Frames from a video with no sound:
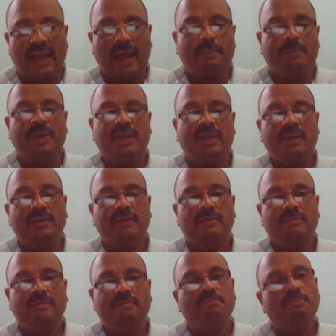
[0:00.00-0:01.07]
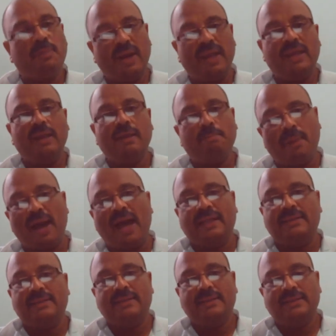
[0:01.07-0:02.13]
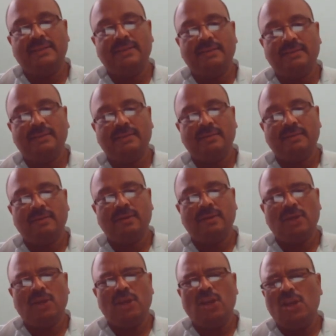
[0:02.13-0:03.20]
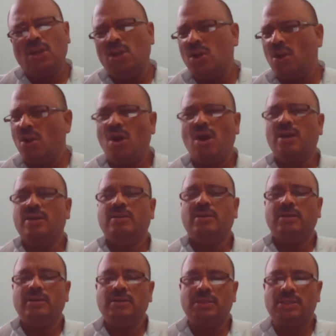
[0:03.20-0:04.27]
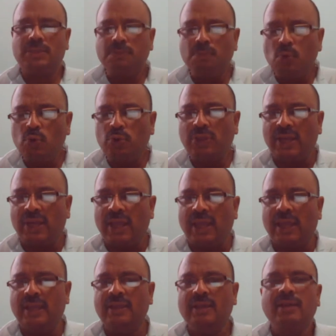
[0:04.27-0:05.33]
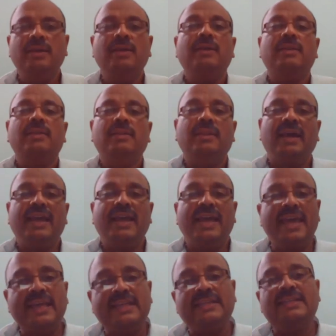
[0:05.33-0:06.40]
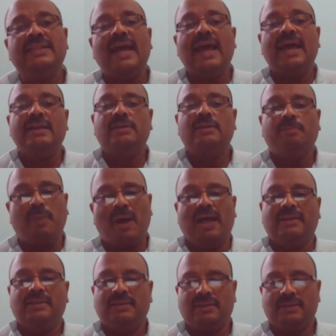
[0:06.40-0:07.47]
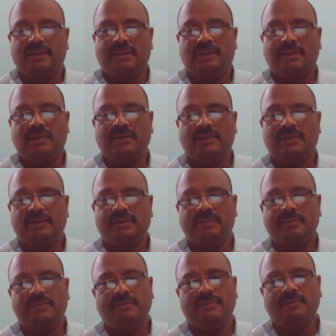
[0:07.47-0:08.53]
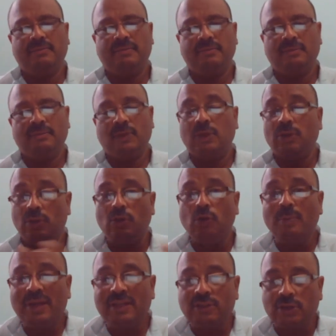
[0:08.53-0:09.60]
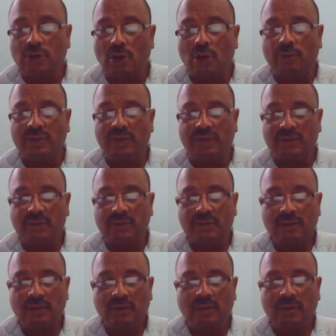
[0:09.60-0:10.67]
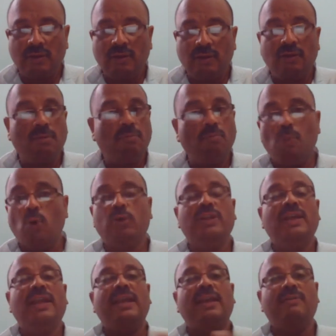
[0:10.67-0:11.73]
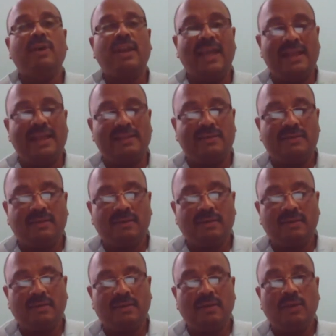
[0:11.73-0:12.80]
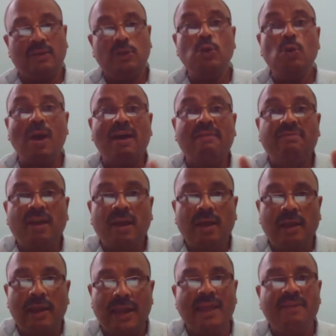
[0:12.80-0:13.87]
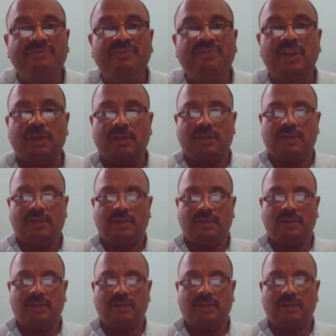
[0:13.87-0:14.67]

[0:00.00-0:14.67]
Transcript: happy breaking paths, not smoothening the extant paths. You must know this more than anyone else. You have lived it